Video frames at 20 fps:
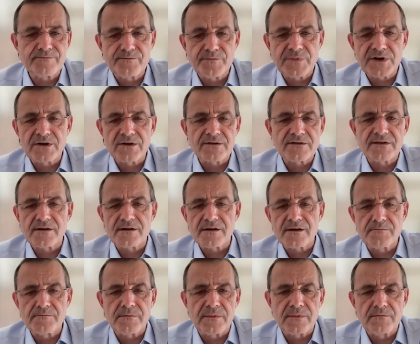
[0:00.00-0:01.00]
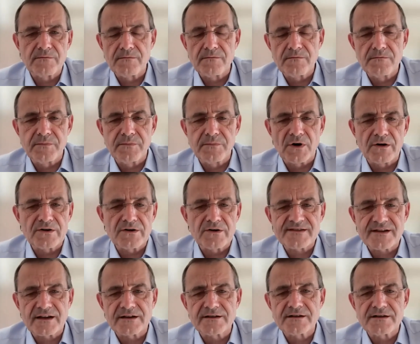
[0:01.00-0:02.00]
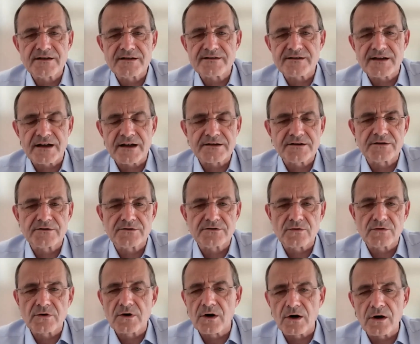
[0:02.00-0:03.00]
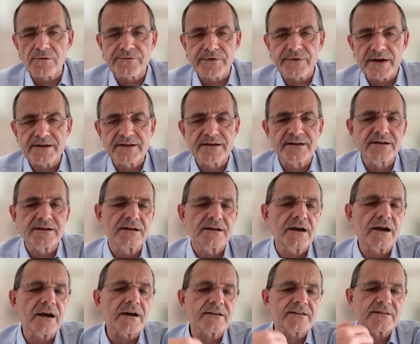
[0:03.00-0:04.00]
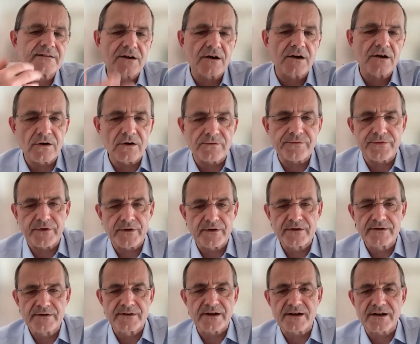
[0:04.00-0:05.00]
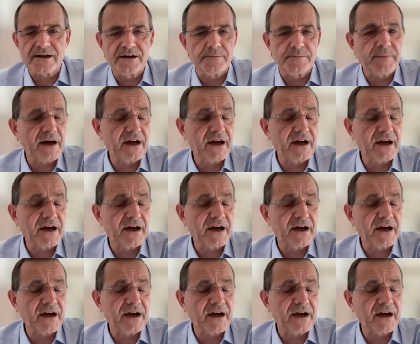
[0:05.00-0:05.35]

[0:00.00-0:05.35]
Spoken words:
because the boy suddenly started to cough and he ex-coughed the clip.